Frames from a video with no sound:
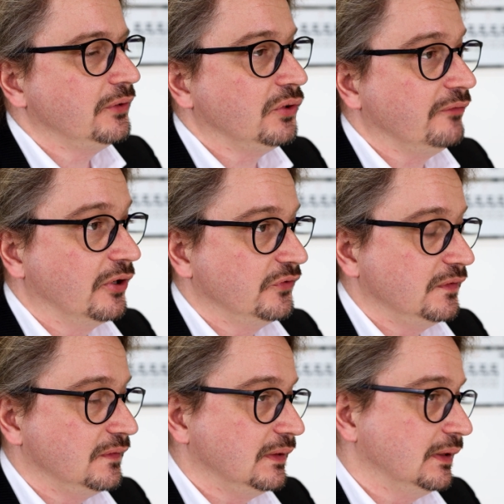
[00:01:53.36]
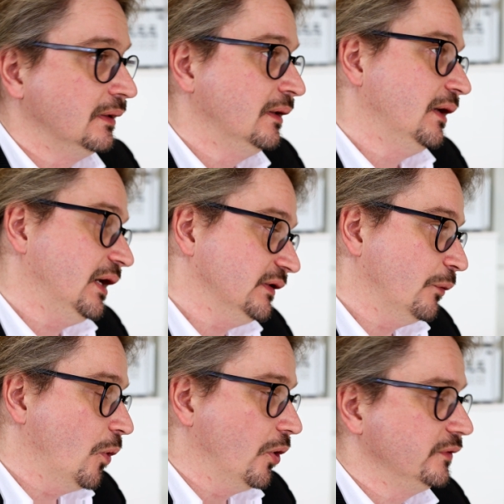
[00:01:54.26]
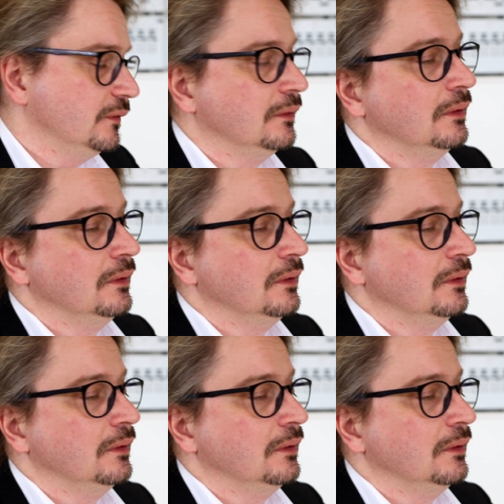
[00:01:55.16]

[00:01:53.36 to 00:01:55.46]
universities in the world